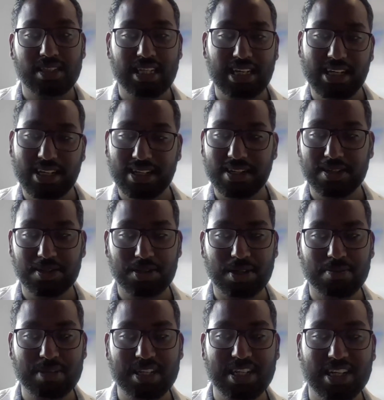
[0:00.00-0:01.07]
Yeah, so,
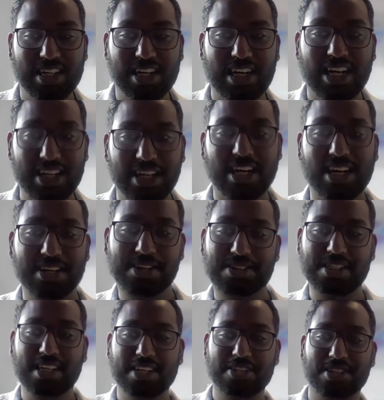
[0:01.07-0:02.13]

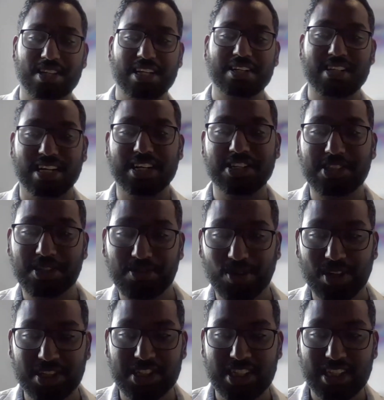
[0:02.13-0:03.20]
IUCS, so the International
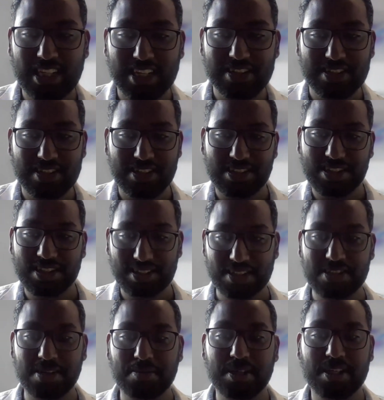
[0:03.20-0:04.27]
Urology Cancer
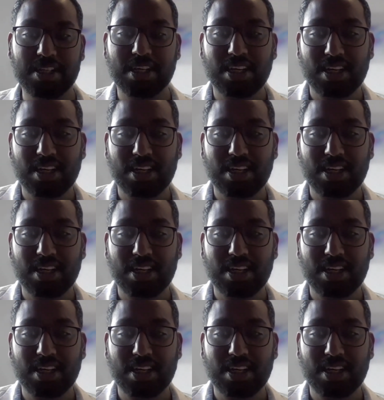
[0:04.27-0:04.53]
Summit. I